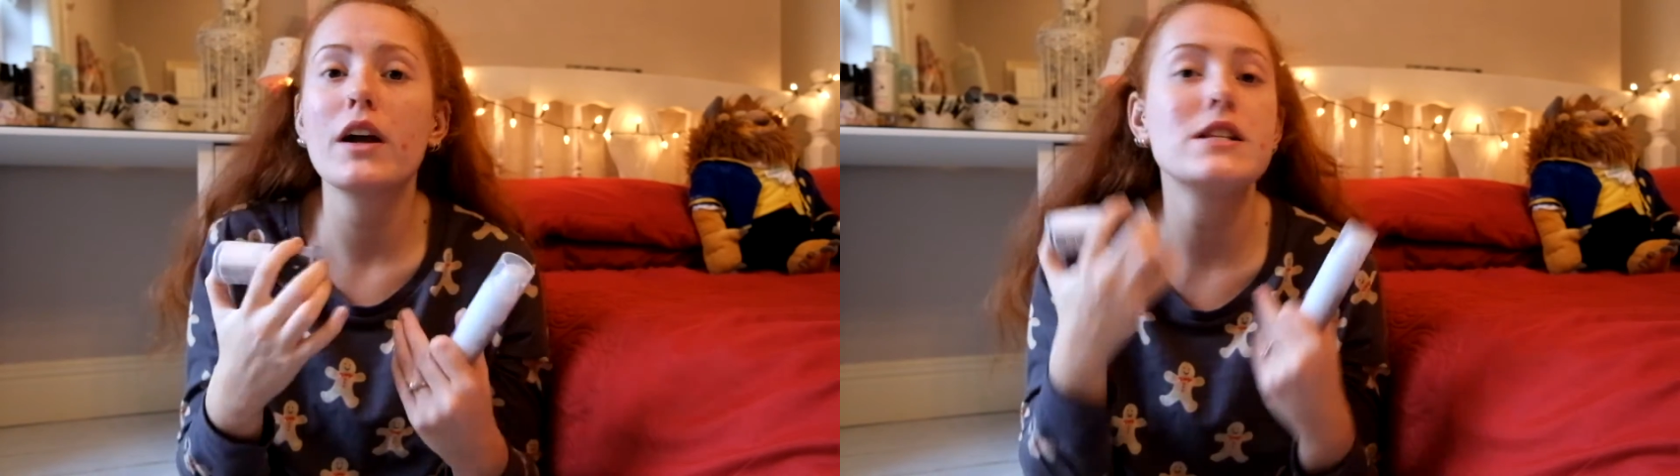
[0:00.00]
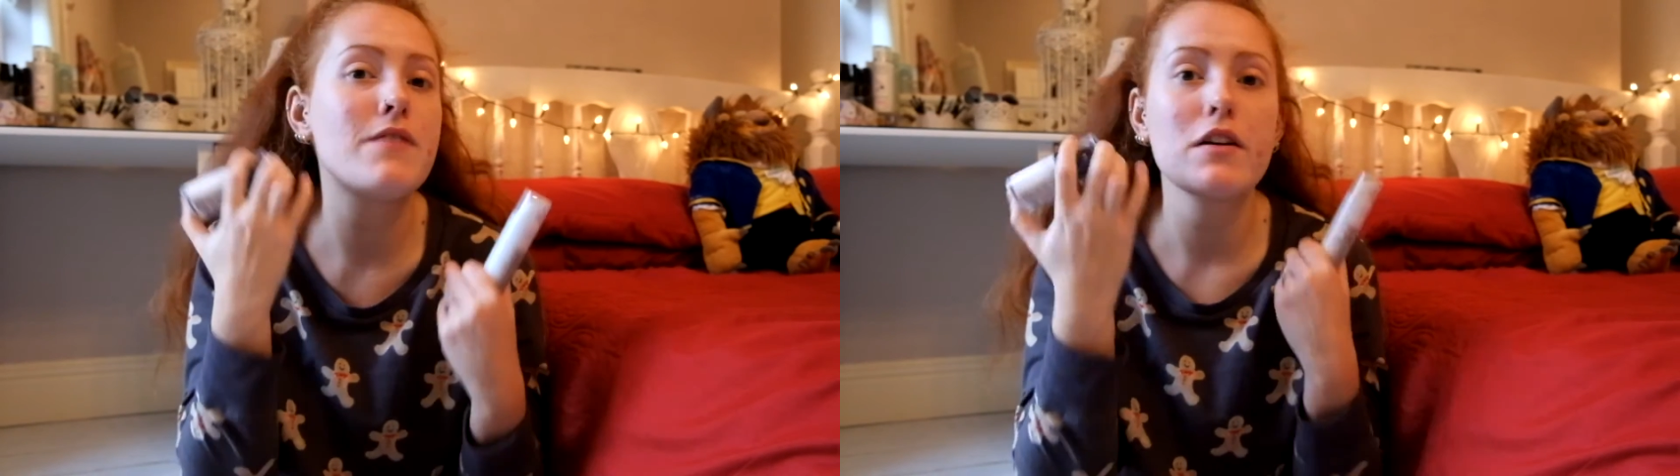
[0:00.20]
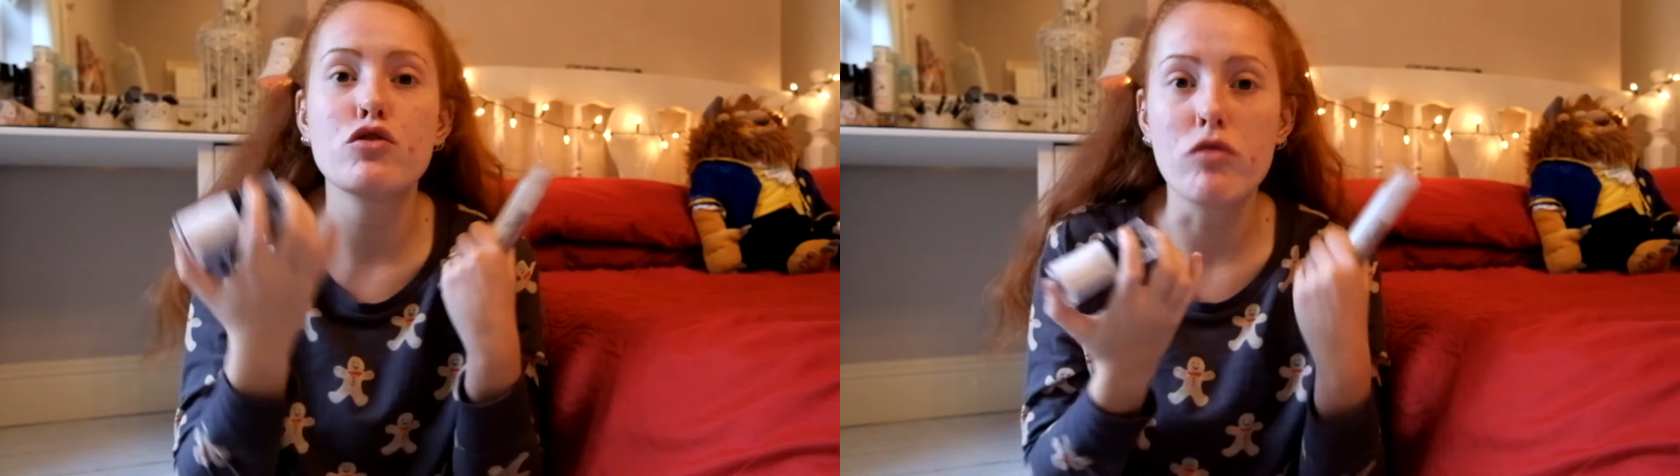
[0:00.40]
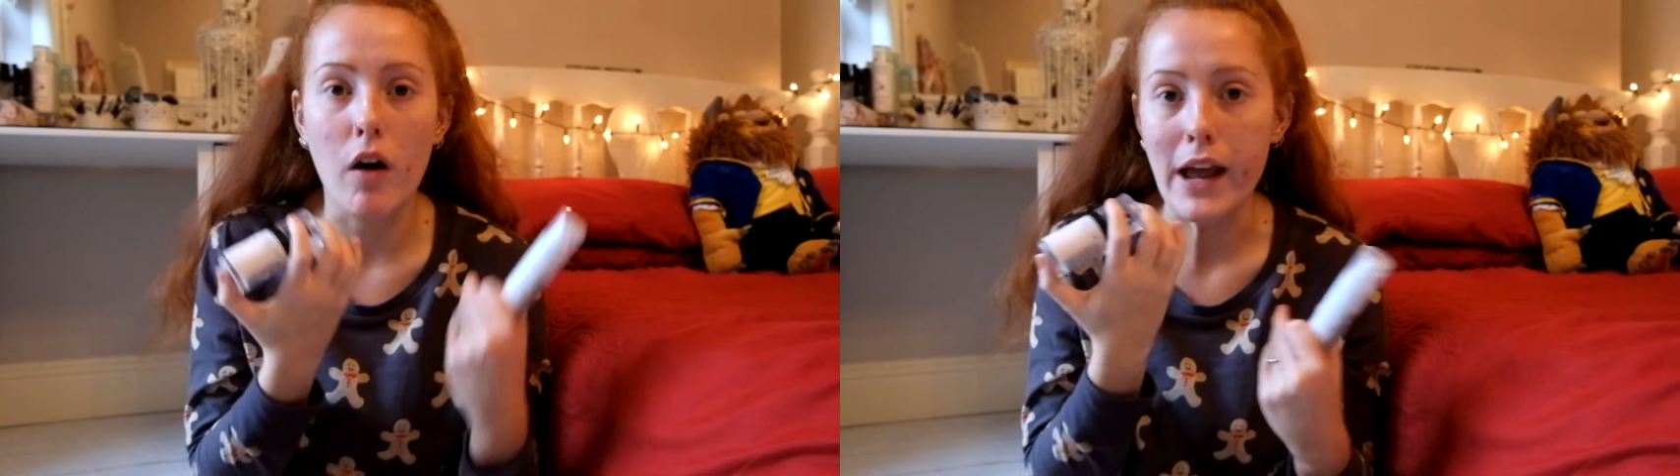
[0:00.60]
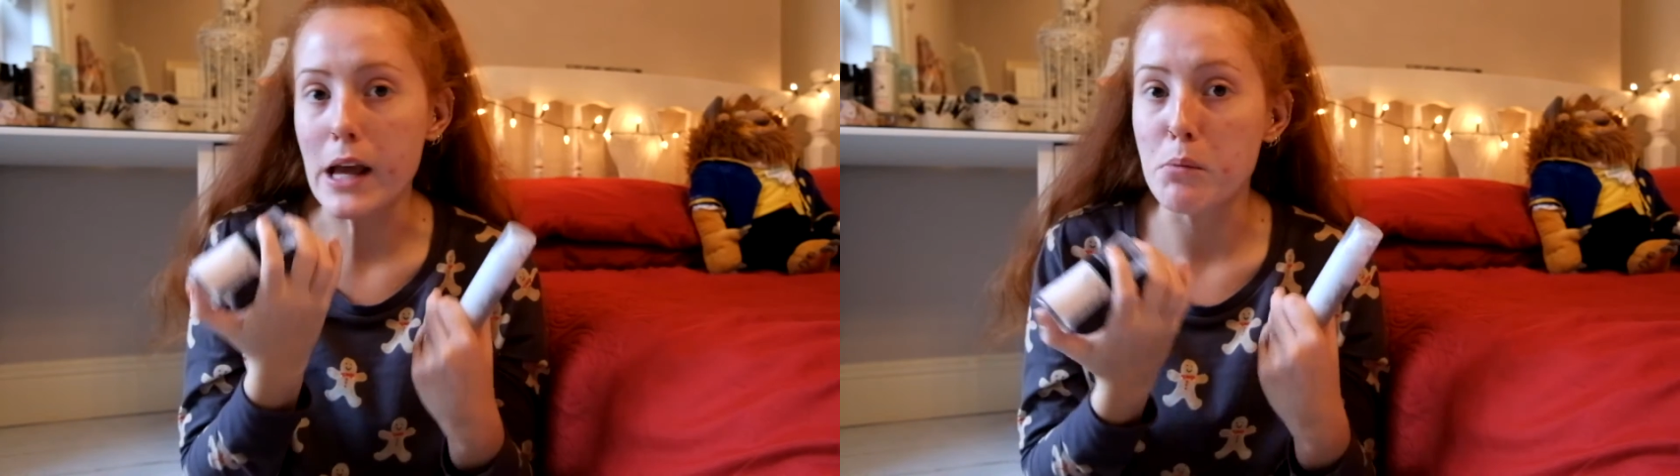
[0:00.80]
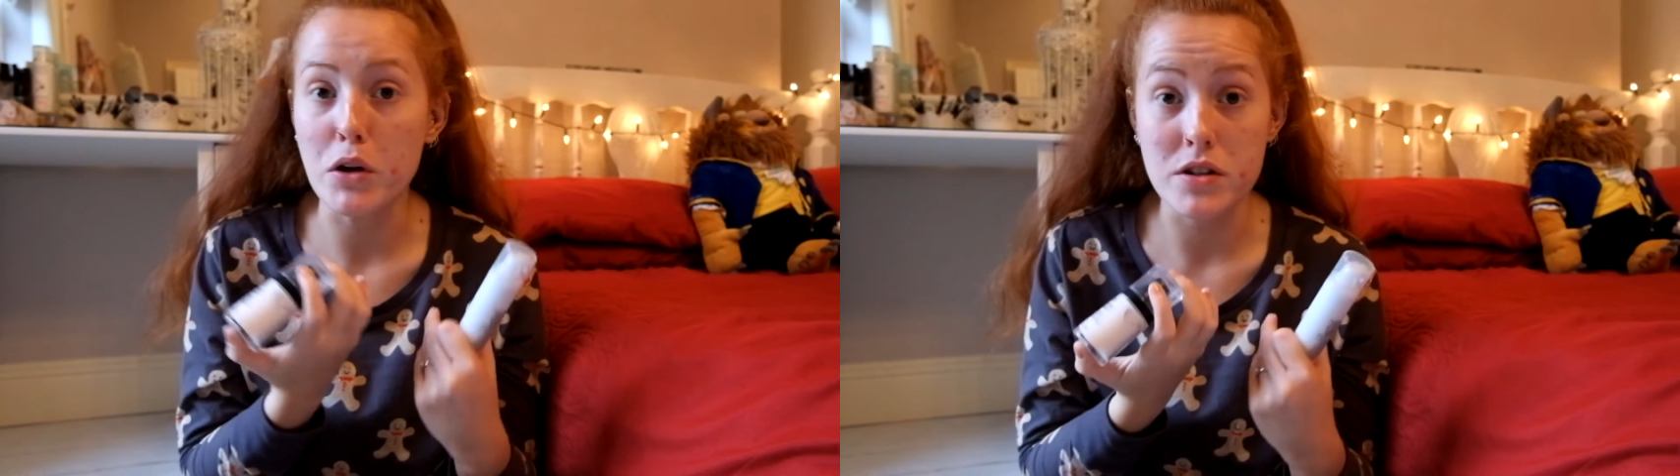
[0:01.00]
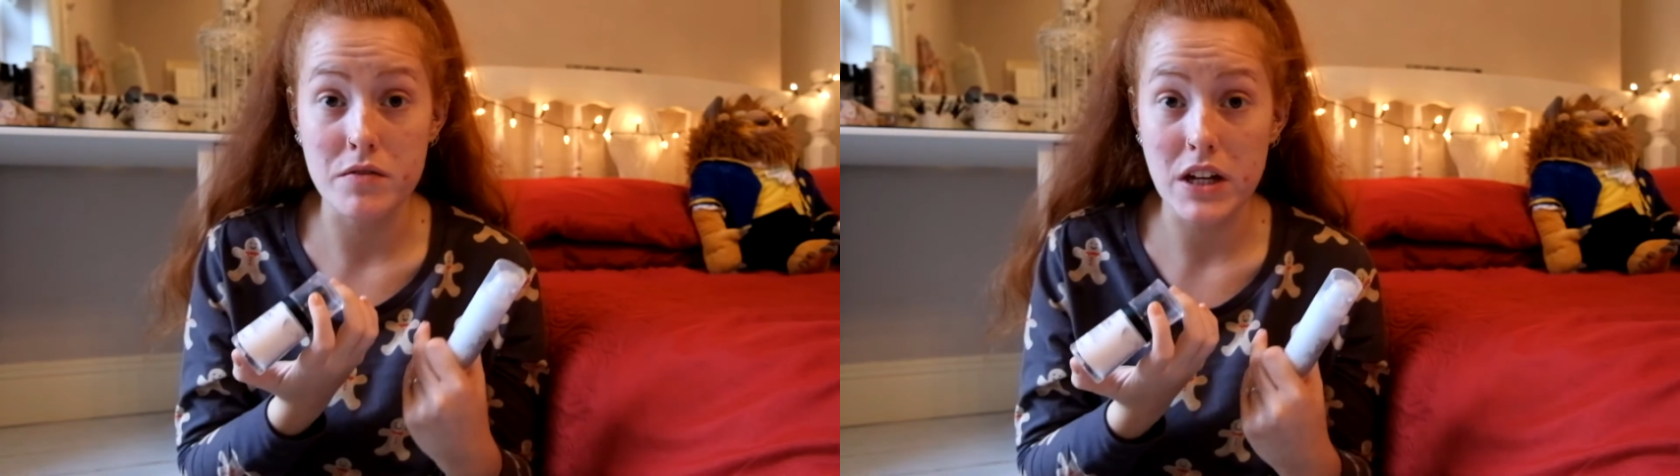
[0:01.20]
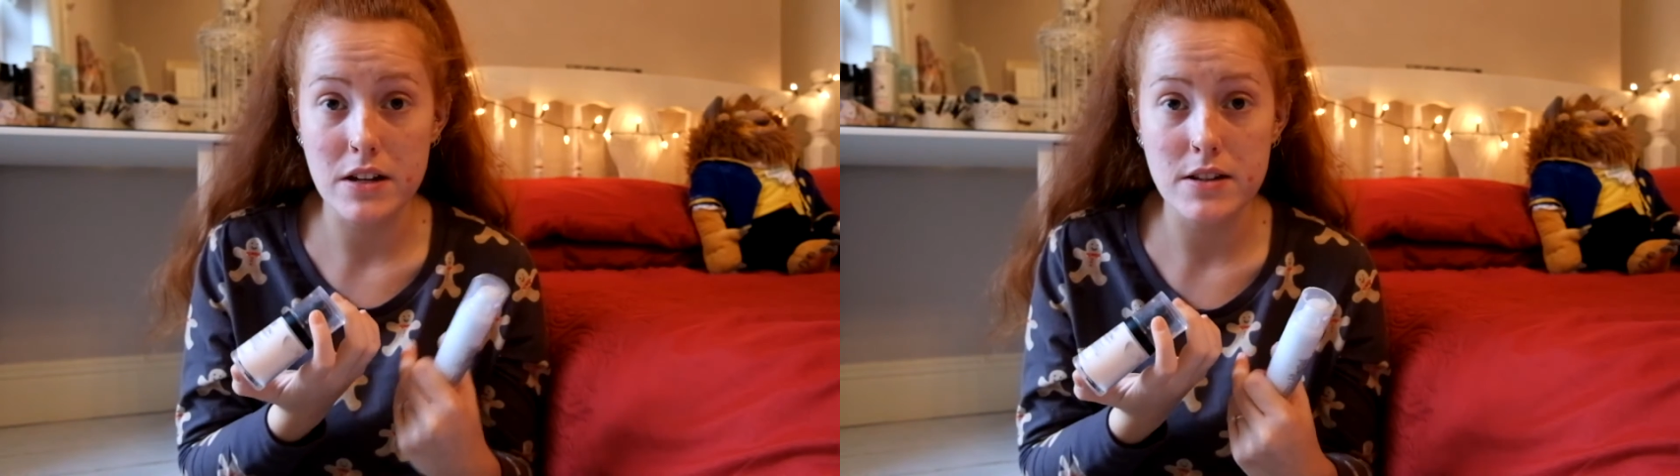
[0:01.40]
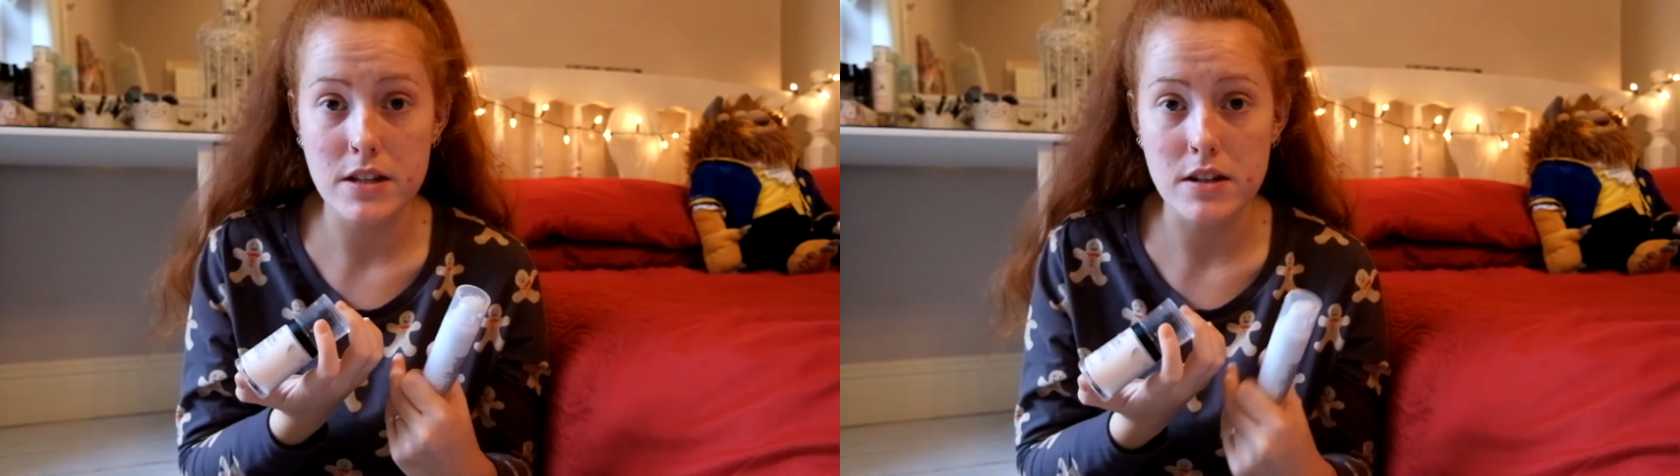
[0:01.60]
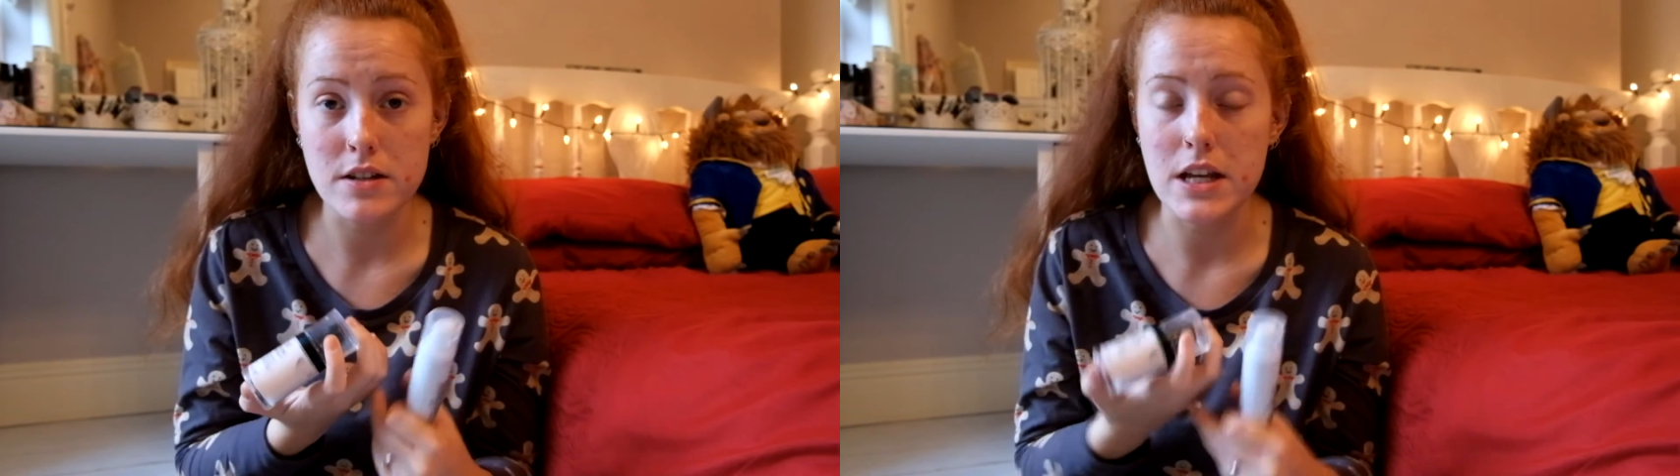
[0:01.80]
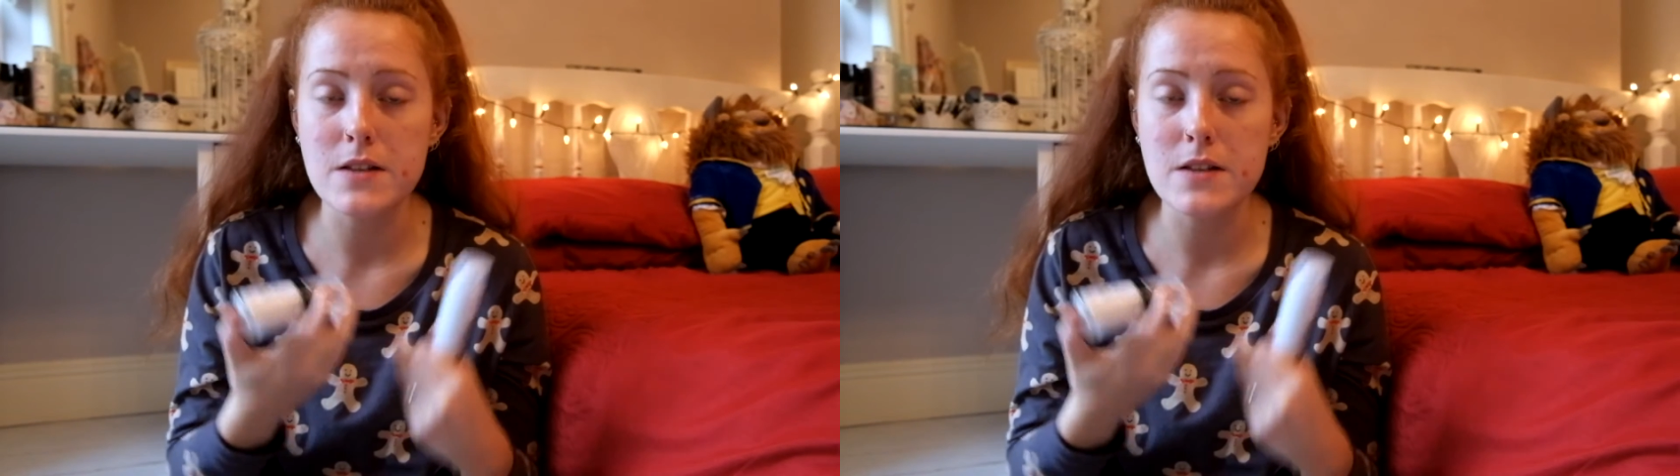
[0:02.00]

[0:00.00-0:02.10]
like it's very drying because of the consistency.